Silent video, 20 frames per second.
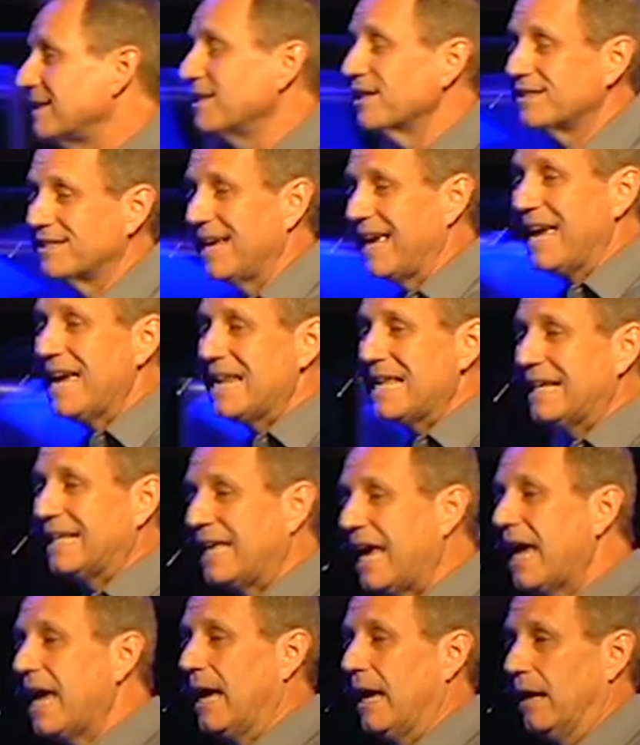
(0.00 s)
just any
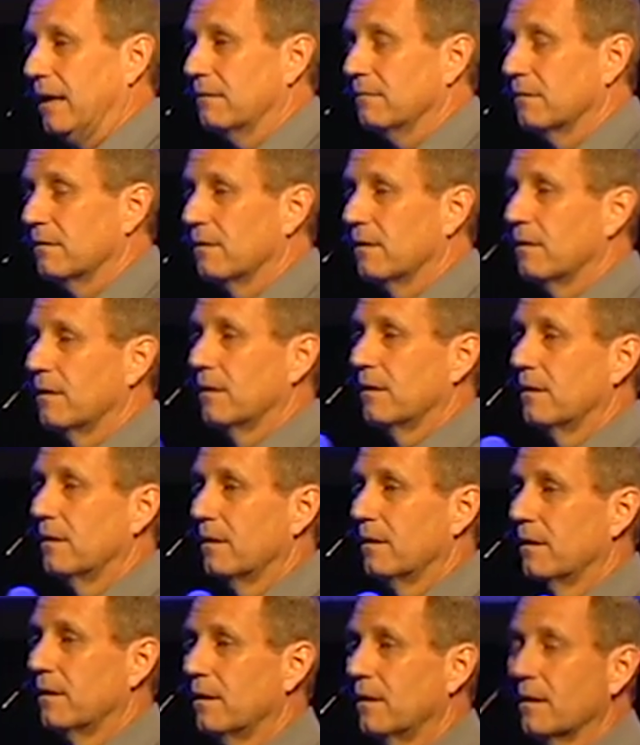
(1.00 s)
king.
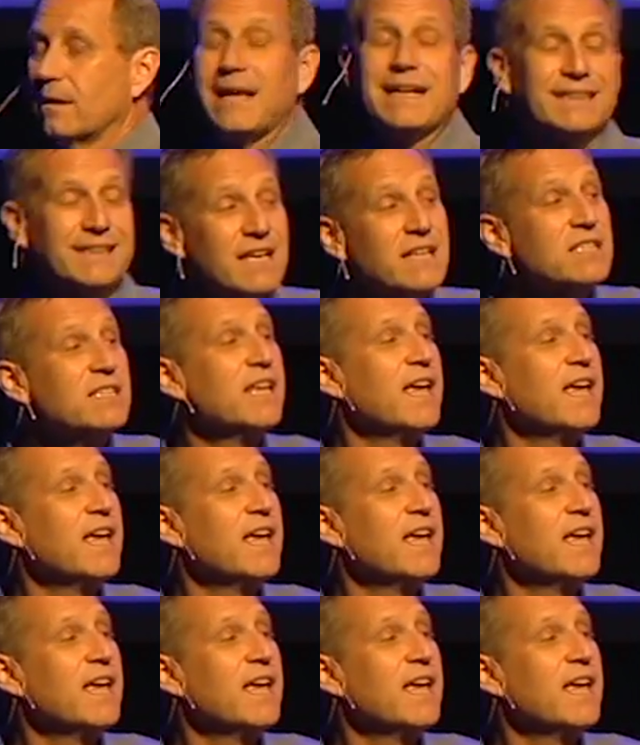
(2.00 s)
Like this